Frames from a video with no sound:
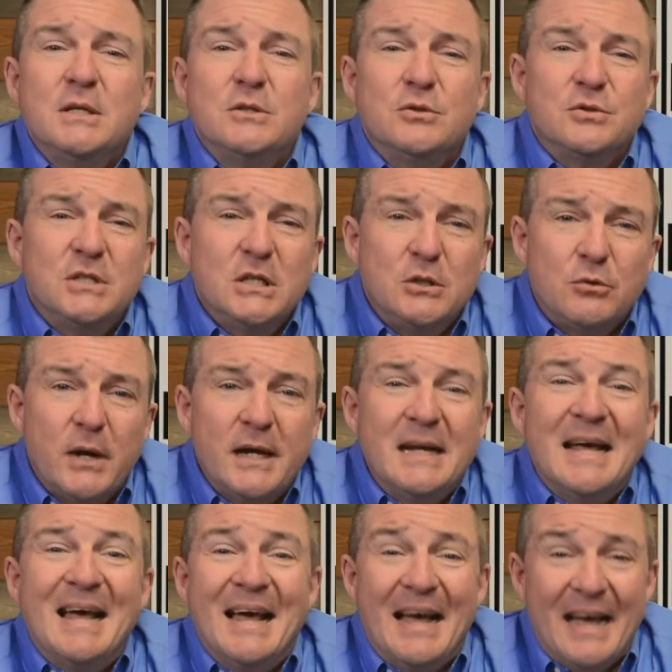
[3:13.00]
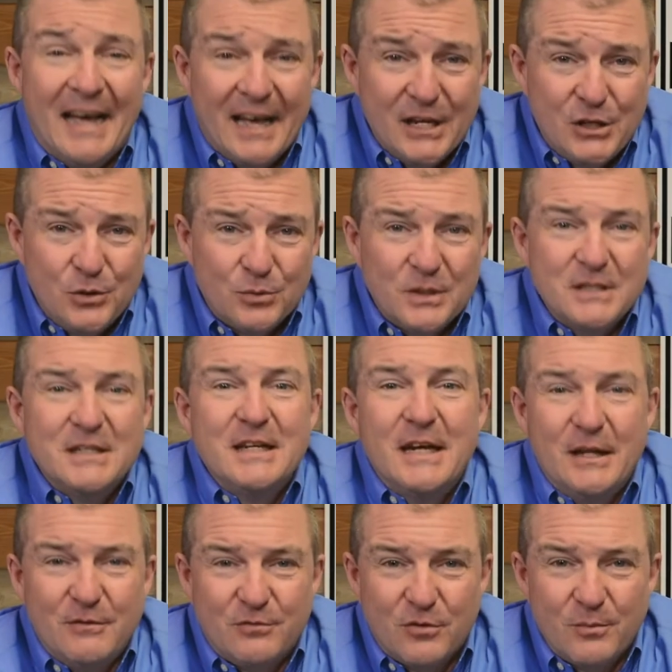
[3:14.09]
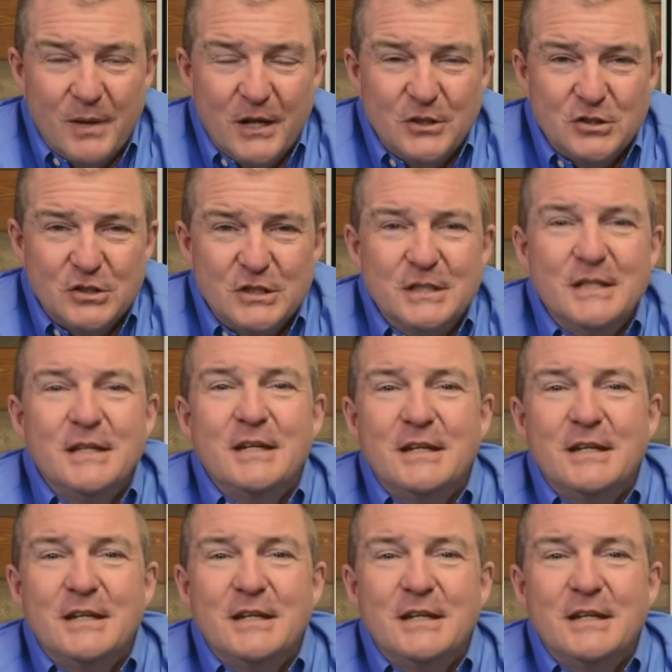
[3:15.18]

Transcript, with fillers: You'll see great, accurate information